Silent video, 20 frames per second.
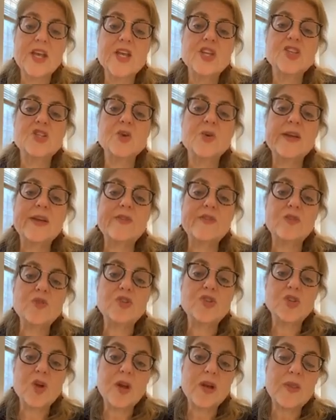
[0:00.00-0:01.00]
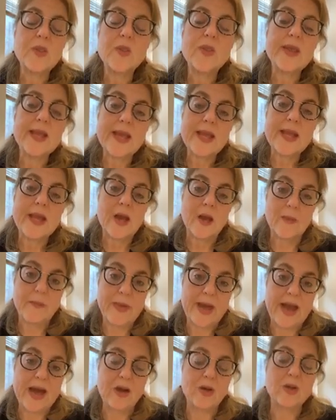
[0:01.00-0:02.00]
So if you start thinking
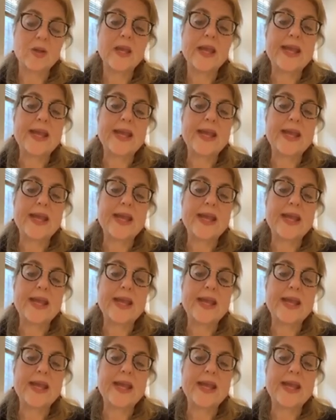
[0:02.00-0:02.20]
about